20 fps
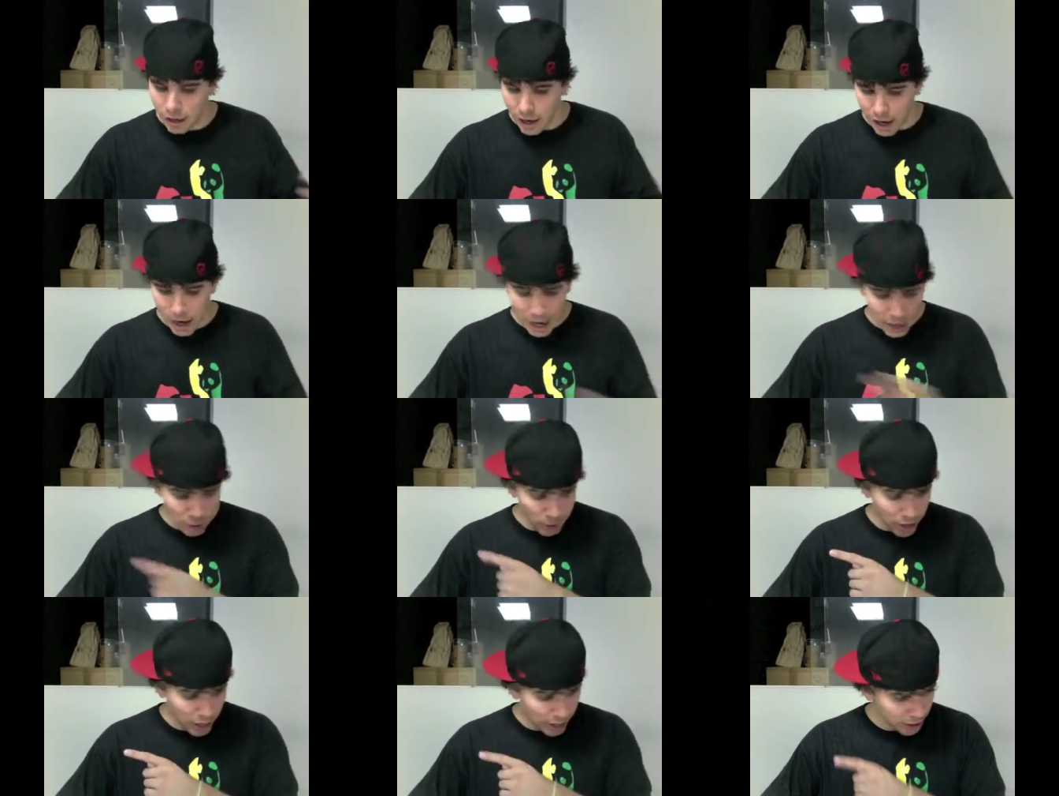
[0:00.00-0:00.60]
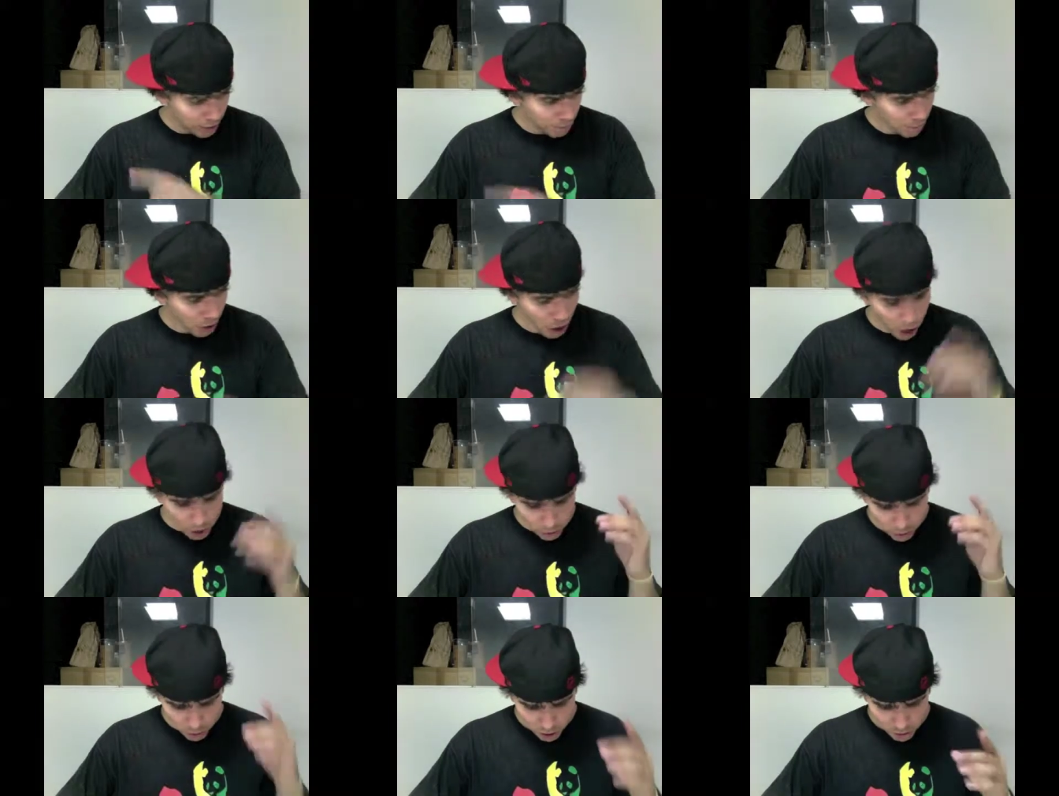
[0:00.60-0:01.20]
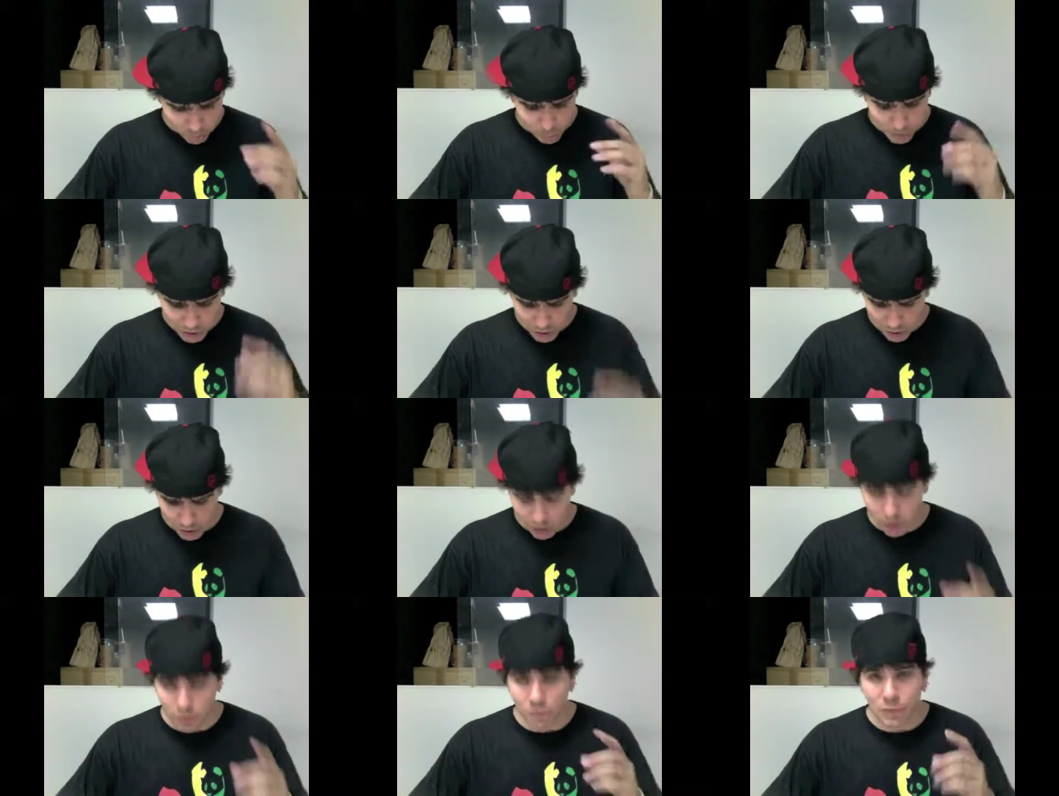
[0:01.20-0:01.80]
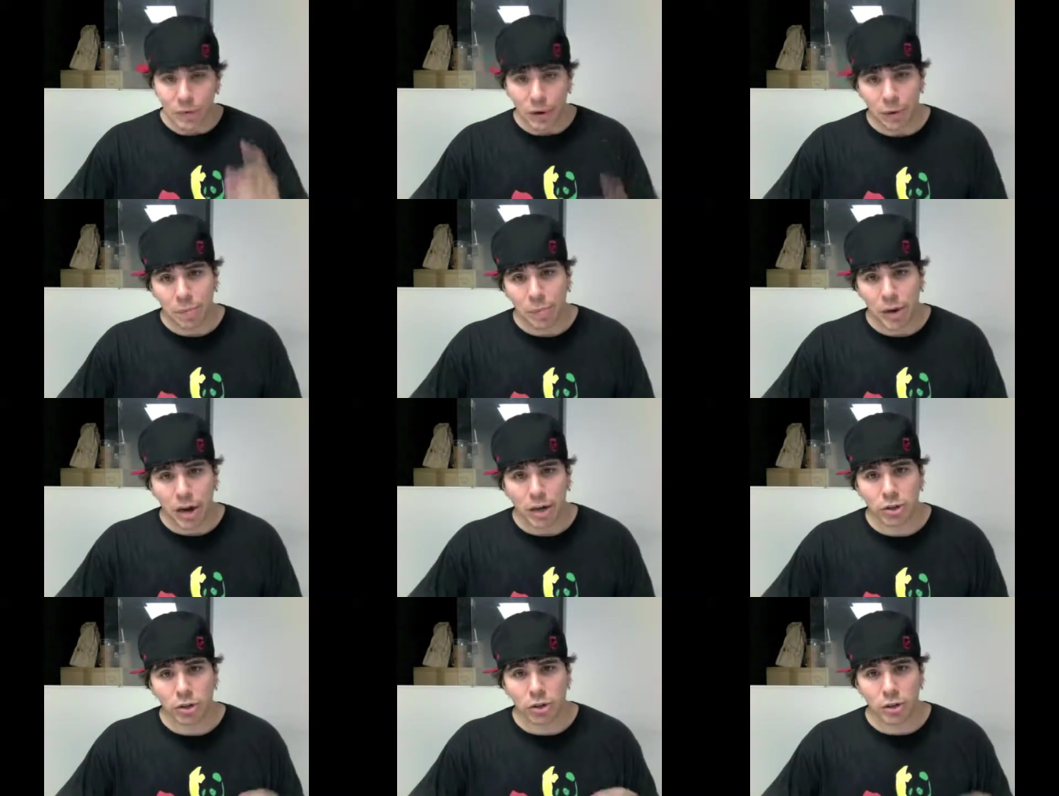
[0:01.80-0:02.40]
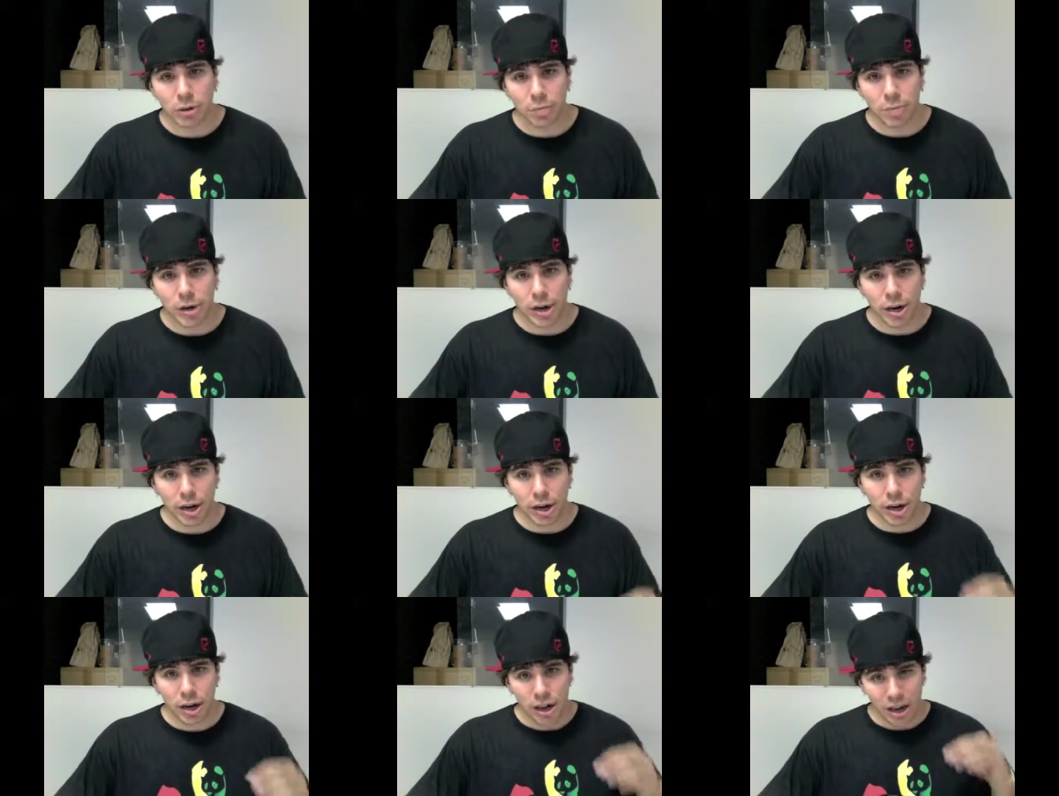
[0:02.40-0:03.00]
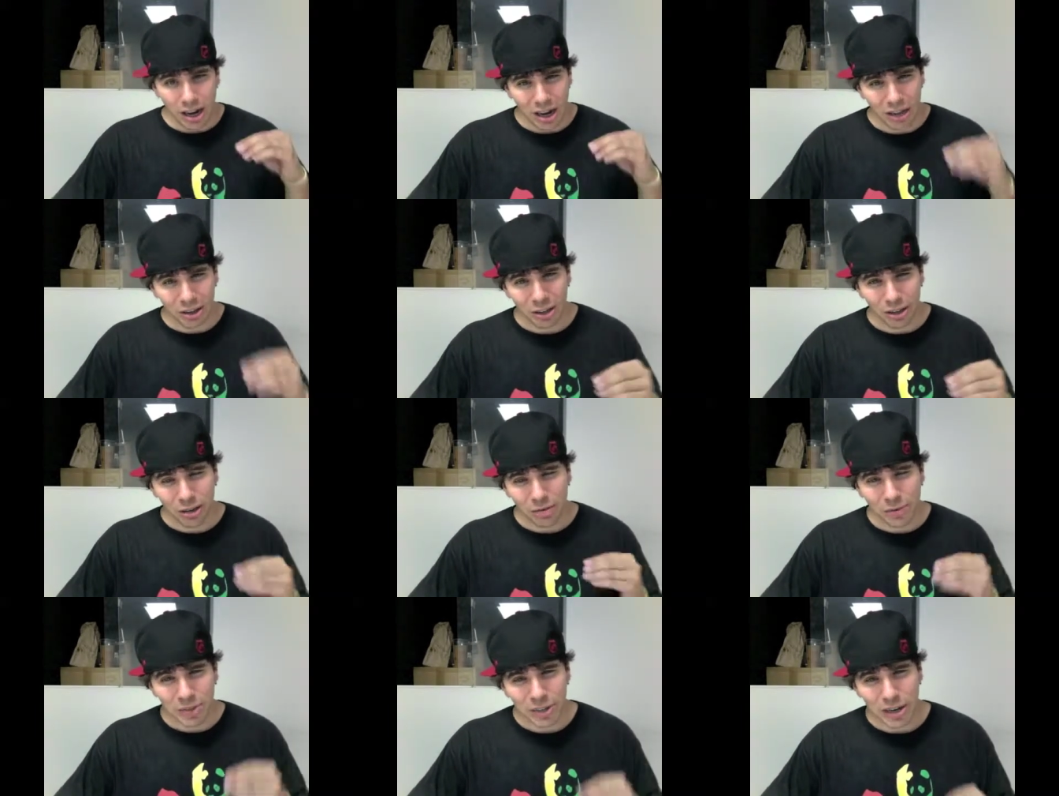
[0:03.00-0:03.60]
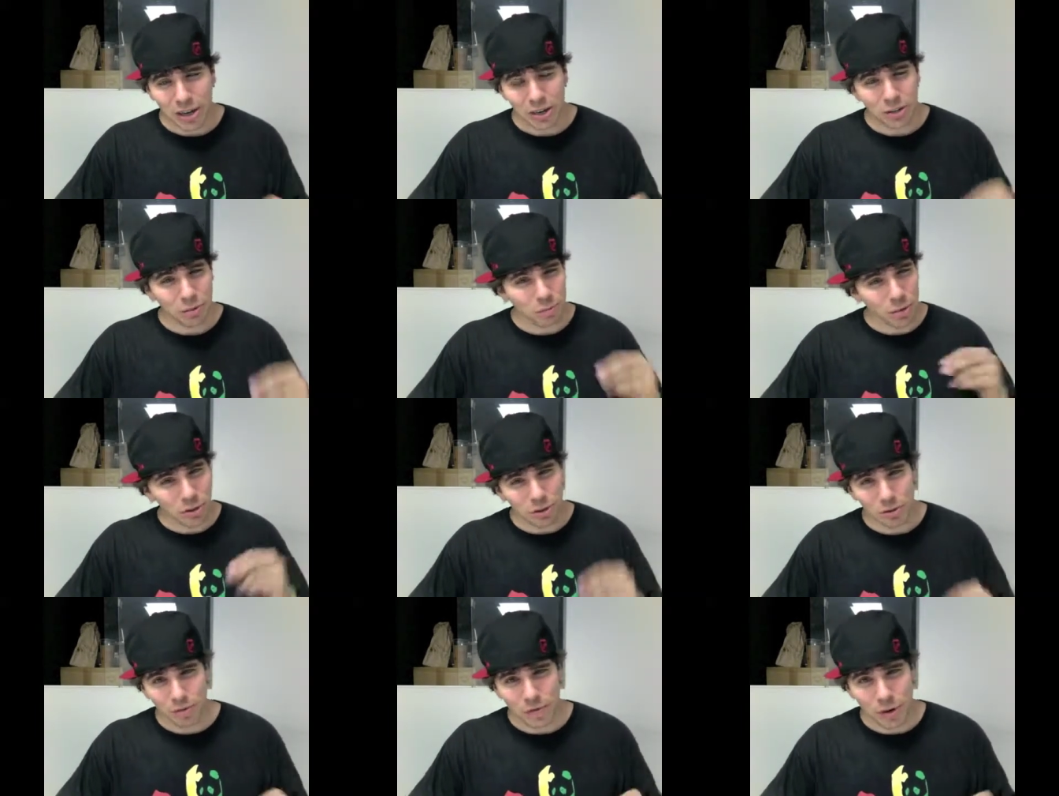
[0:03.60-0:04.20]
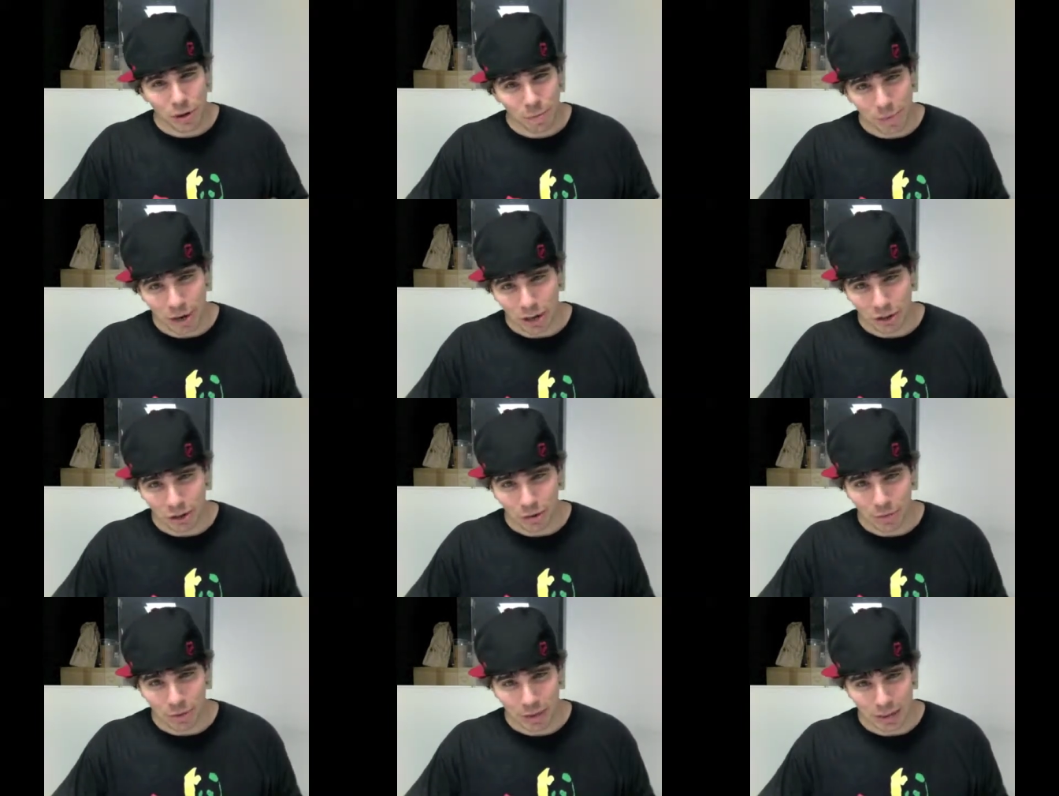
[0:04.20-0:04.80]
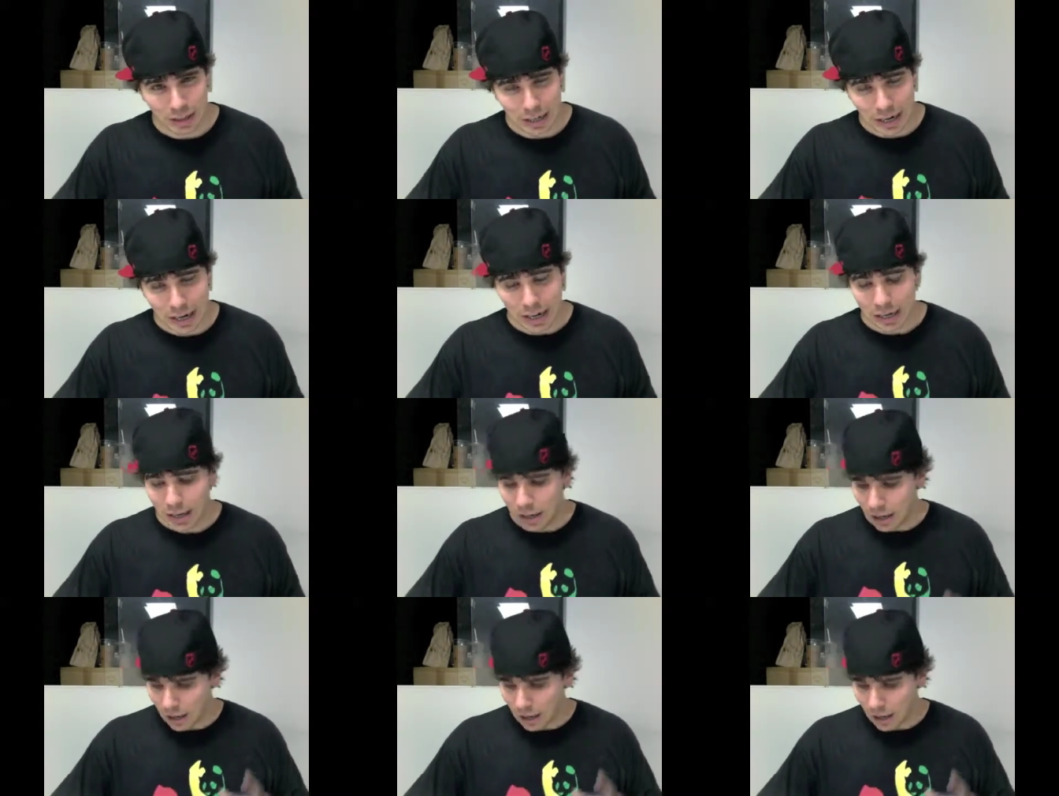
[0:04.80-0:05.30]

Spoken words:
Anyway, I love business. I'm very passionate about it. I love sales. I'm also very passionate about that.